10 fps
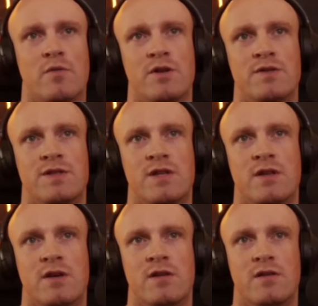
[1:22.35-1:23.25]
What do you see
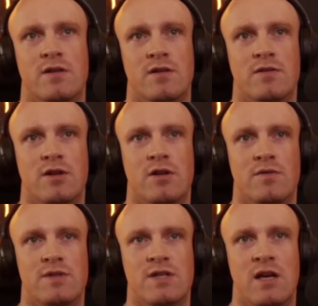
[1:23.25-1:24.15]
the you
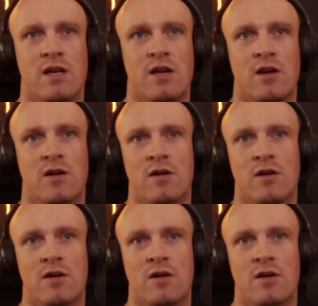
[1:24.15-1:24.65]
know, 10-year